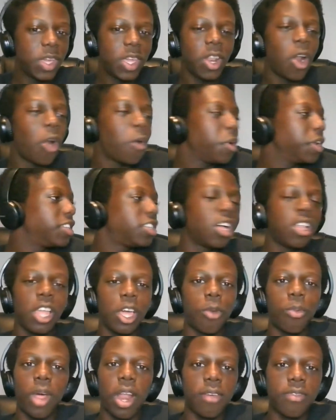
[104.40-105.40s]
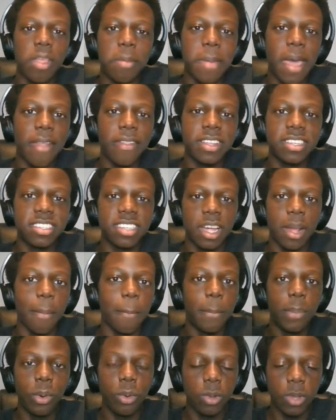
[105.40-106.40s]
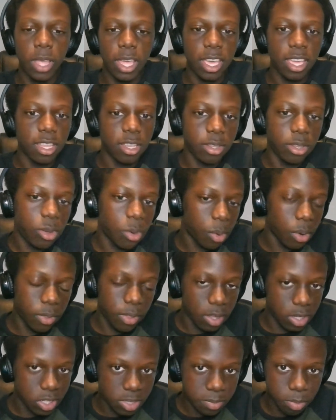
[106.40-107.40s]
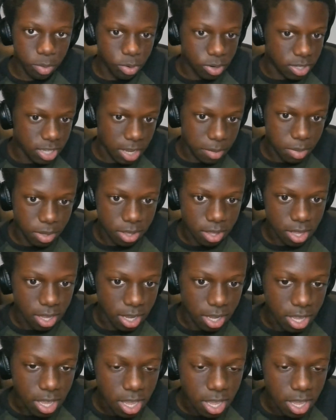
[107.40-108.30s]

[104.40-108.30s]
can already tell, like, right off the bat, this is like a bootleg Dora the Explorer type of thing. Do